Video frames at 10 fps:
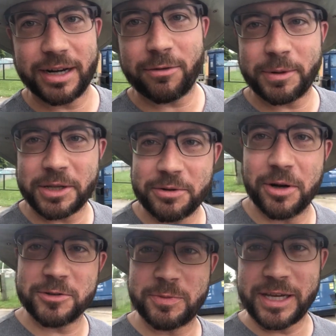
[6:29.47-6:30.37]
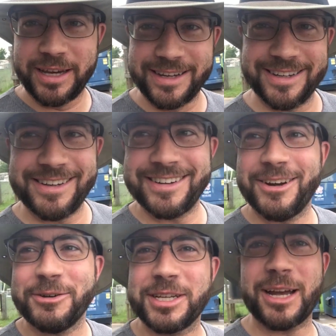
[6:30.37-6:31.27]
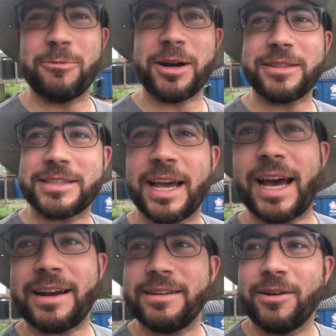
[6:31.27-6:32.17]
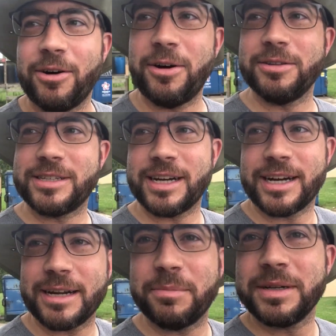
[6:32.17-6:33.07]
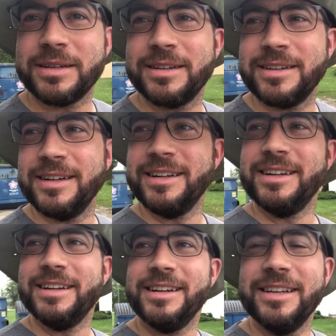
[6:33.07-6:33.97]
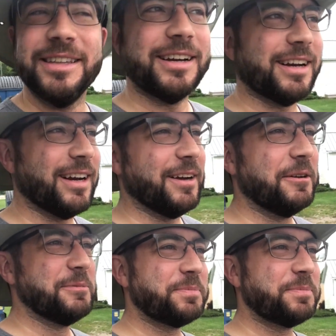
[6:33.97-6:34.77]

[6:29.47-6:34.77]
Everybody who knows me knows I wear this hat all the time. My